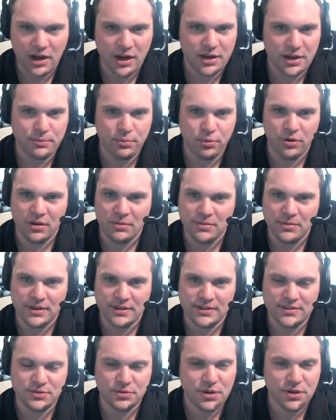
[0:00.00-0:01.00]
on
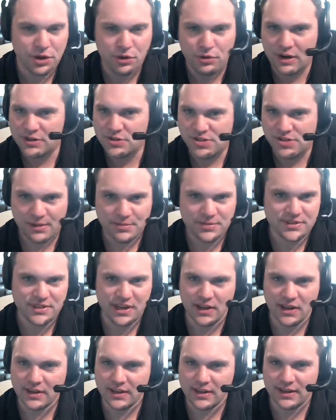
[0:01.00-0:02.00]
appointments, doing a great job
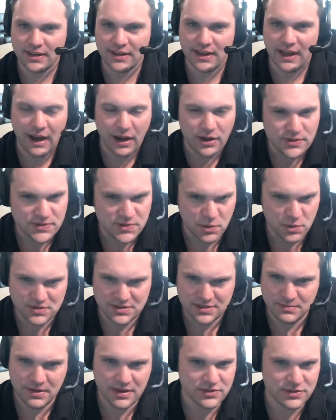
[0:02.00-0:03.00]
selling, outsourced
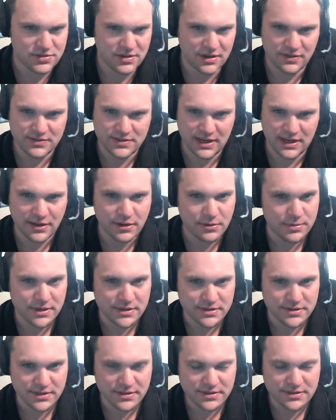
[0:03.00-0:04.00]
administrative side of your
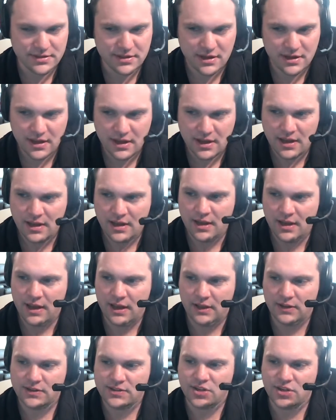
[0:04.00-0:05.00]
business.
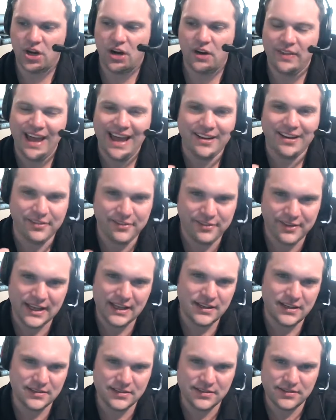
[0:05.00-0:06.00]
And let's call that
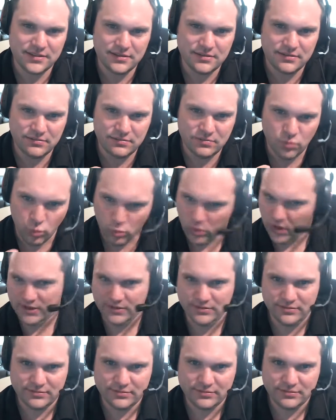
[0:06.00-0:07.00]
phase one
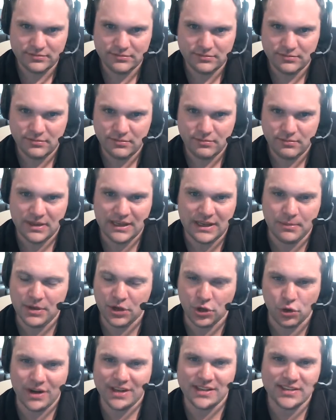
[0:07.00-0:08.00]
uh-huh. becoming a
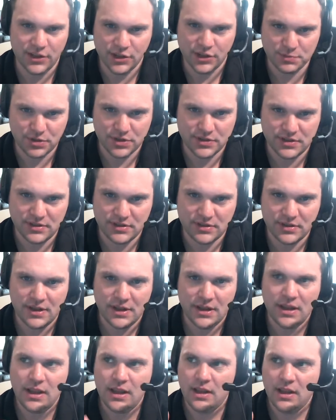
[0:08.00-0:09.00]
great salesperson
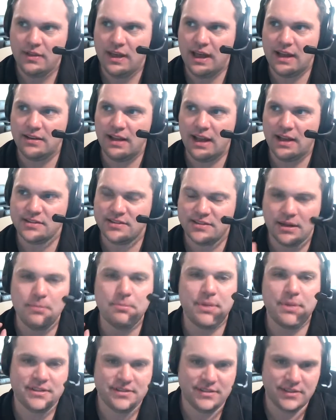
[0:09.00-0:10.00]
that has some
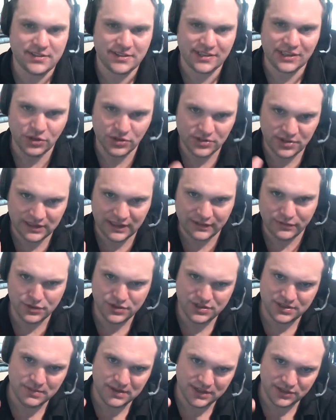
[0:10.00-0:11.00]
business skill to leverage
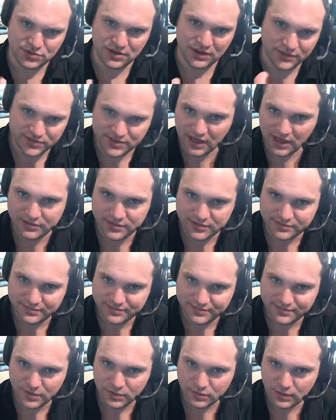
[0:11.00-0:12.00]
administrative stuff,
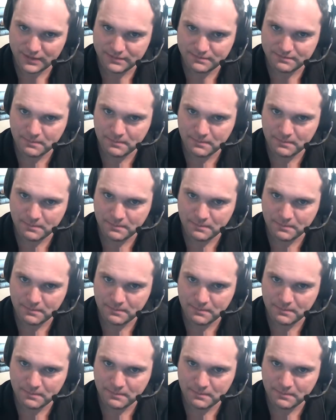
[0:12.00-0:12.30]
mm-hmm. right?